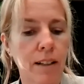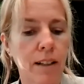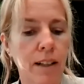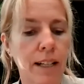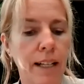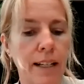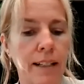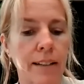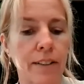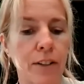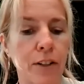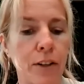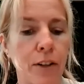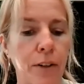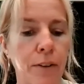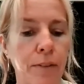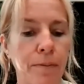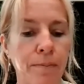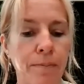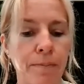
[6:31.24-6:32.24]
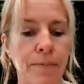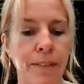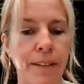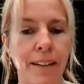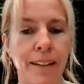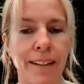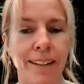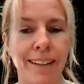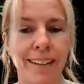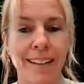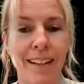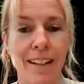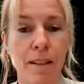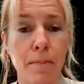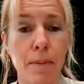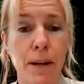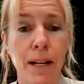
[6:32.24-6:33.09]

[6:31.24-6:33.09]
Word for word: Okay, so the